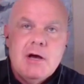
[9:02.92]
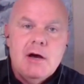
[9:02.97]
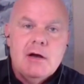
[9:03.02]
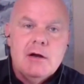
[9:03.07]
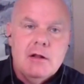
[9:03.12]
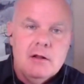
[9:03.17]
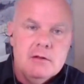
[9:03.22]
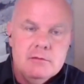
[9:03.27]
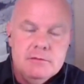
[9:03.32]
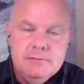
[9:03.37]

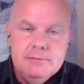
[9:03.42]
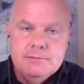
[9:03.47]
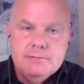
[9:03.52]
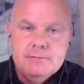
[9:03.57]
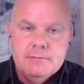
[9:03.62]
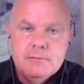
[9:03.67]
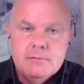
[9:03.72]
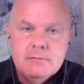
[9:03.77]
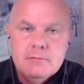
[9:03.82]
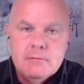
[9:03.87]
tunnel
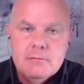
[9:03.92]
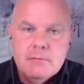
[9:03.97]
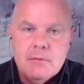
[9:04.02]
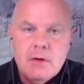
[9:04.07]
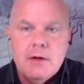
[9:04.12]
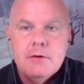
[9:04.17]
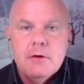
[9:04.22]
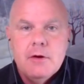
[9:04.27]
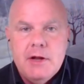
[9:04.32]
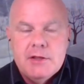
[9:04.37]

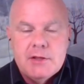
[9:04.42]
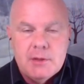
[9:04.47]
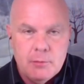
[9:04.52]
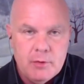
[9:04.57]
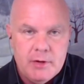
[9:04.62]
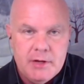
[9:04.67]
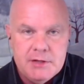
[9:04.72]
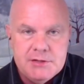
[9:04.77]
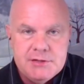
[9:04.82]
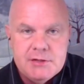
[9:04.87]
underneath a
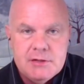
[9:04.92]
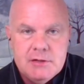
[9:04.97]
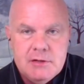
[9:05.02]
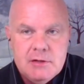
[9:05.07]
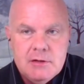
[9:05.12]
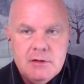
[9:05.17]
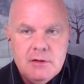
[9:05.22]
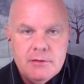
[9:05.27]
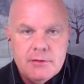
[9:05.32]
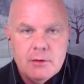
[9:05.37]
bridge
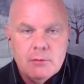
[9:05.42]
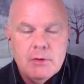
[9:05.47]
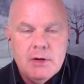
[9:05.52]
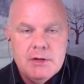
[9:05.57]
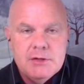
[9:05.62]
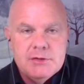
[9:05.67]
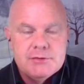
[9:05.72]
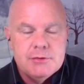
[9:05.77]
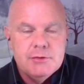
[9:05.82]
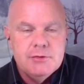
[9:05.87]
that
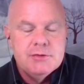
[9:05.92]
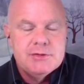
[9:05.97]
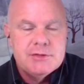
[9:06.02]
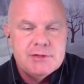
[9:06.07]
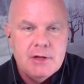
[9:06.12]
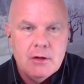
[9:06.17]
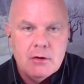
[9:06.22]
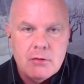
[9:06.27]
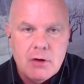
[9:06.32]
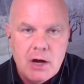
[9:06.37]
runs through
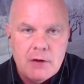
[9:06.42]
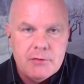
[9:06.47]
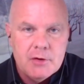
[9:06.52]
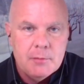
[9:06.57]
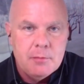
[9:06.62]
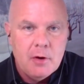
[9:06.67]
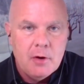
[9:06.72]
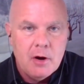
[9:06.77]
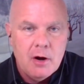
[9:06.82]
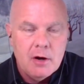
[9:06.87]
Snell
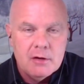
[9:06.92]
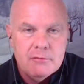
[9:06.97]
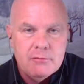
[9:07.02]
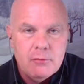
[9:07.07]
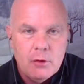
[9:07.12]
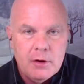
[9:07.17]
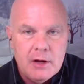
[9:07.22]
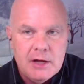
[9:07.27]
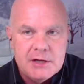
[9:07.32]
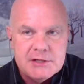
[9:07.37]
Crawford Park in
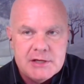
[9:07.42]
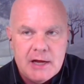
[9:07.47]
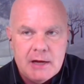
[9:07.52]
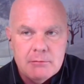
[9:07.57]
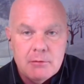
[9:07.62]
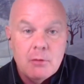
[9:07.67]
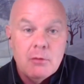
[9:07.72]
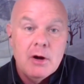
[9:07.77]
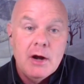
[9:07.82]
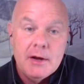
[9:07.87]
Fort Dodge,
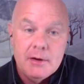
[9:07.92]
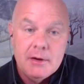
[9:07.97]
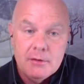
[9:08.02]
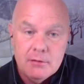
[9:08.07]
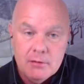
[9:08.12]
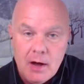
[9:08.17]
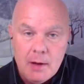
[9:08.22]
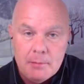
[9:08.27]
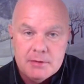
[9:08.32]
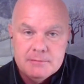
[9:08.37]
Iowa, where I
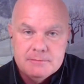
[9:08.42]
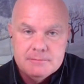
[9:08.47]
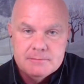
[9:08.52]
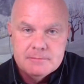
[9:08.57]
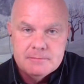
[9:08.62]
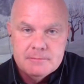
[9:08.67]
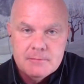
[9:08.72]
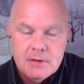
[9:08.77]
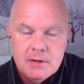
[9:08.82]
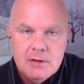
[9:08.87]
grew up.
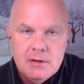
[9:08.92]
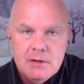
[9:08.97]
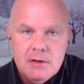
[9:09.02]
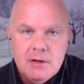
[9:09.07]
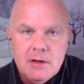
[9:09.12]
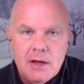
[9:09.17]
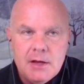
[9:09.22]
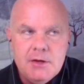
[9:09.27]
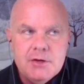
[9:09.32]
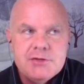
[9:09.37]

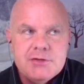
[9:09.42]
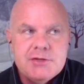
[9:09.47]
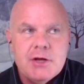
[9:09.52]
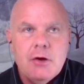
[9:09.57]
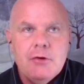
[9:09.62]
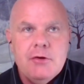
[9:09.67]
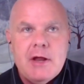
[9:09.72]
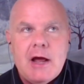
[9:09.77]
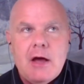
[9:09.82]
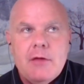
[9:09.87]
I used
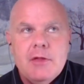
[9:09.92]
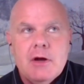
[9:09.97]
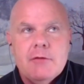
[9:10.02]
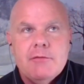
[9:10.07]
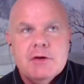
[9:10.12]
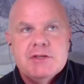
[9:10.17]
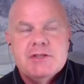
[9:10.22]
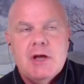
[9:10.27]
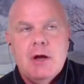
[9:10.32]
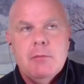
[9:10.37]
to go down there
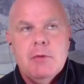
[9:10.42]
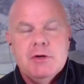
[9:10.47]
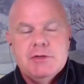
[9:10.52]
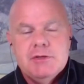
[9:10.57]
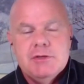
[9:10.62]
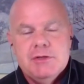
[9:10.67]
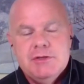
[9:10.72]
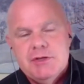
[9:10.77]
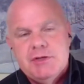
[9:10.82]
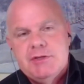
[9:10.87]
for
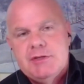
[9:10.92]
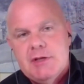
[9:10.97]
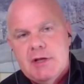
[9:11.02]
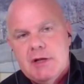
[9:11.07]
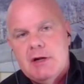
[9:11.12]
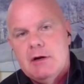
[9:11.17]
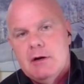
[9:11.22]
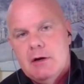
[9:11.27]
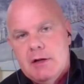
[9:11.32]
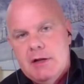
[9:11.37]
summers and just
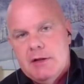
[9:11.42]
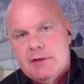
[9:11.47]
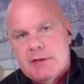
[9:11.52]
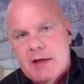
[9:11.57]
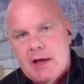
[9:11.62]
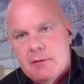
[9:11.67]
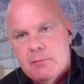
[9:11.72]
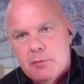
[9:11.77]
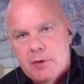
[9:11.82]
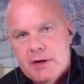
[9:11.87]
sit underneath
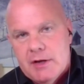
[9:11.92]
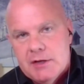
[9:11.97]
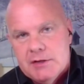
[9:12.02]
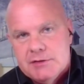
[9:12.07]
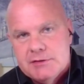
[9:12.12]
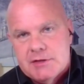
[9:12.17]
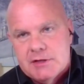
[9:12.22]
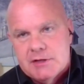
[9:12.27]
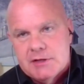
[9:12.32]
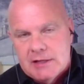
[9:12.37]
that
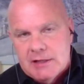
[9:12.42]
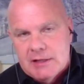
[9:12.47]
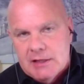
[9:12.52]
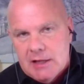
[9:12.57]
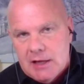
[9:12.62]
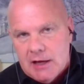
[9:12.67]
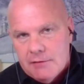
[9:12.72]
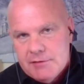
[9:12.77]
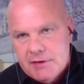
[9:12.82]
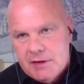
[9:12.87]
bridge because I
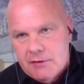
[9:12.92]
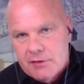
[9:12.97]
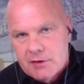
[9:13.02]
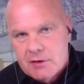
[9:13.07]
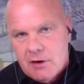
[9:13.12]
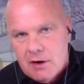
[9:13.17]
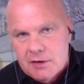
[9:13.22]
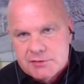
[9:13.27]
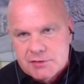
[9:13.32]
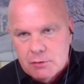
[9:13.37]
love to hear the
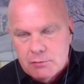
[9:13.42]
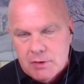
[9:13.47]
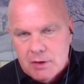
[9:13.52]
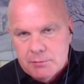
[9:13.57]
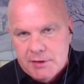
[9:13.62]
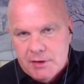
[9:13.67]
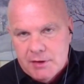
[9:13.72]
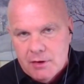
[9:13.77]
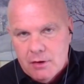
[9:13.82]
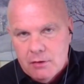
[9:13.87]
cars go
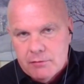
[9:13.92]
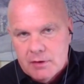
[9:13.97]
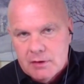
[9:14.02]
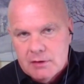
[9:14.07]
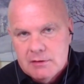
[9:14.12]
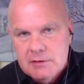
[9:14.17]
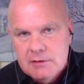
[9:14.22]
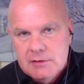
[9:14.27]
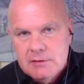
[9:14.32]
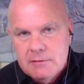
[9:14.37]
rumbling
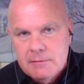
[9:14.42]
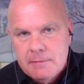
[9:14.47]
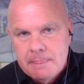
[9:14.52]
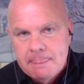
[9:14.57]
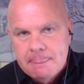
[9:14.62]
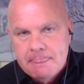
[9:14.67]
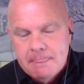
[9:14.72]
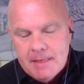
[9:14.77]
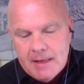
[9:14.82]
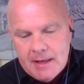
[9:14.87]
over.
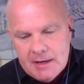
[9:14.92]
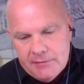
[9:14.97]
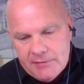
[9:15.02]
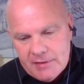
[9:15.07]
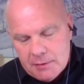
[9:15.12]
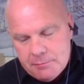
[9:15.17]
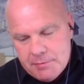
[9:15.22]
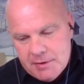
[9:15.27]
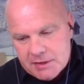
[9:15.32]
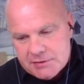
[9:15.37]
And in
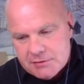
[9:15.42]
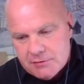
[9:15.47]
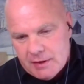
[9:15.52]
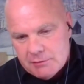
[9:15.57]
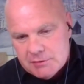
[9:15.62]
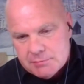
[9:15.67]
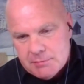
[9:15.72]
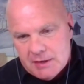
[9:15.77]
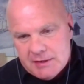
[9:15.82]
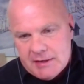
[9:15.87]
that picture,
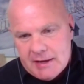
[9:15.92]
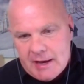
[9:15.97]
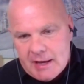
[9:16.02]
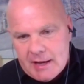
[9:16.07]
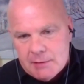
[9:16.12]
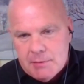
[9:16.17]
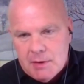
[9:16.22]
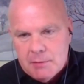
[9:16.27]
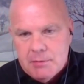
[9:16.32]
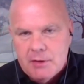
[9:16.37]
that was my
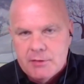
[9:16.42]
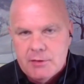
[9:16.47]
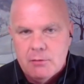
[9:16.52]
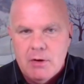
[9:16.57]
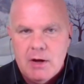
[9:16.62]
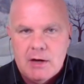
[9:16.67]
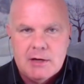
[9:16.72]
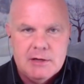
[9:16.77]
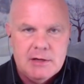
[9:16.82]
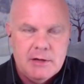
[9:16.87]
dad and my brother
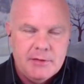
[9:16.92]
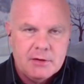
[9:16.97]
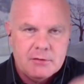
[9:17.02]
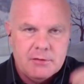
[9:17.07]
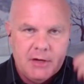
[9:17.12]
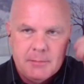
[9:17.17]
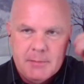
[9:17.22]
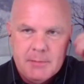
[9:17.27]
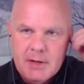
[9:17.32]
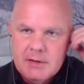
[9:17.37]
walking down that
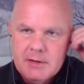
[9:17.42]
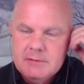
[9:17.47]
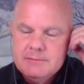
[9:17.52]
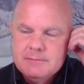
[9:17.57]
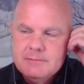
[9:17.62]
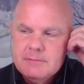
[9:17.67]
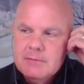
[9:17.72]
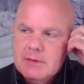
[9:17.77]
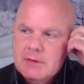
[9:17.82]
creek bed.